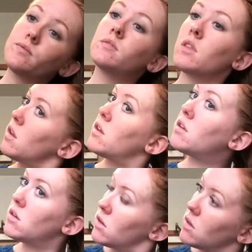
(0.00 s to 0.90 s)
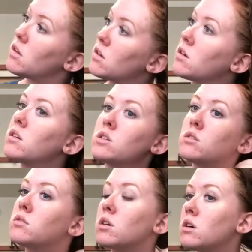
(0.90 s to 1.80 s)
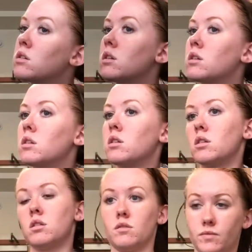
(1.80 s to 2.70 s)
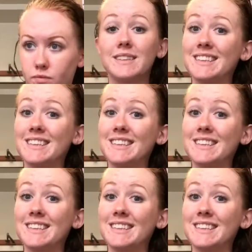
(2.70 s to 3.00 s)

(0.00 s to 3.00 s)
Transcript: So now I figured I'd just give you a little rundown on like what